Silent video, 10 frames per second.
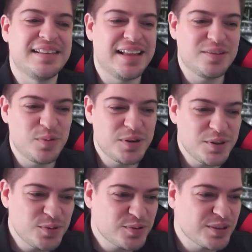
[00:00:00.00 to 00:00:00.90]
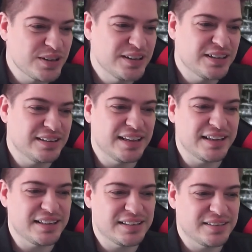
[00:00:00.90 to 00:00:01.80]
That's one of those,
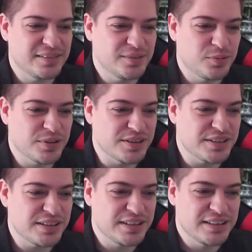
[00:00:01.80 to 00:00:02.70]
like, where is it?